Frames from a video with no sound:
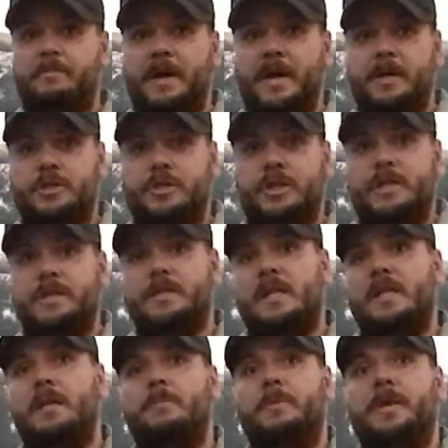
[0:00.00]
benches,
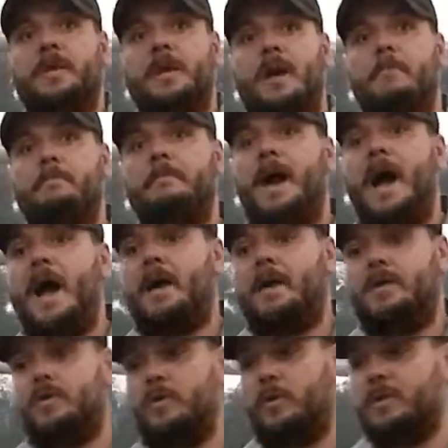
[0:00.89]
and then we come
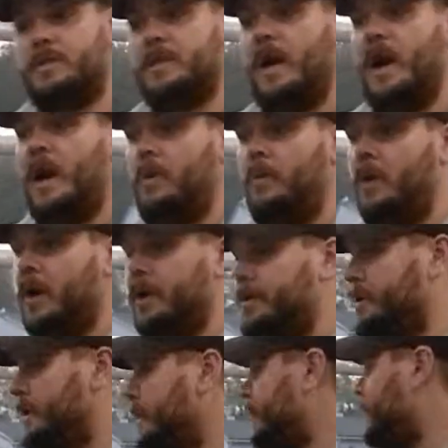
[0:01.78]
back towards the hot
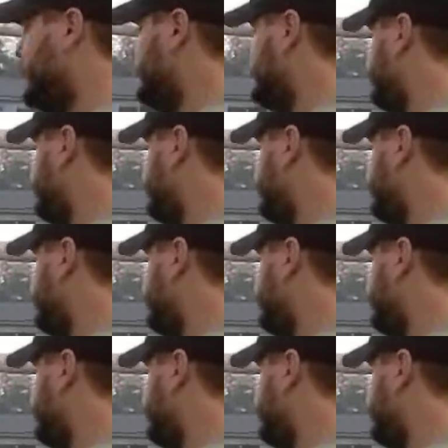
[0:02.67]
water heater.